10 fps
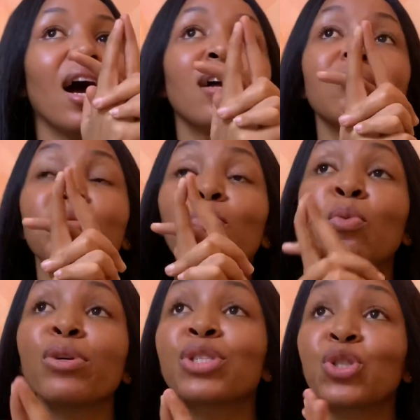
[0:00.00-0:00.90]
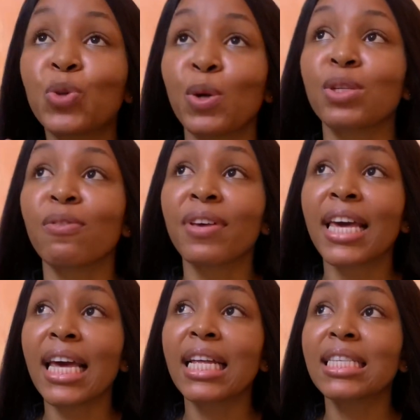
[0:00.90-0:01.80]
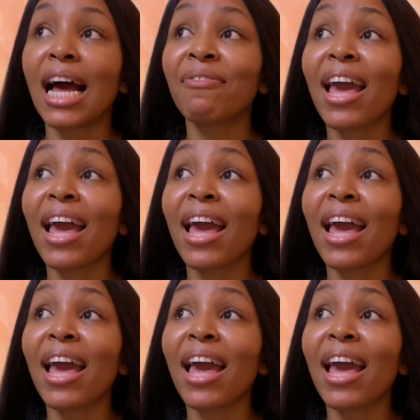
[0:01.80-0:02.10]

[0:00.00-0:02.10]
the most strokes of canes I've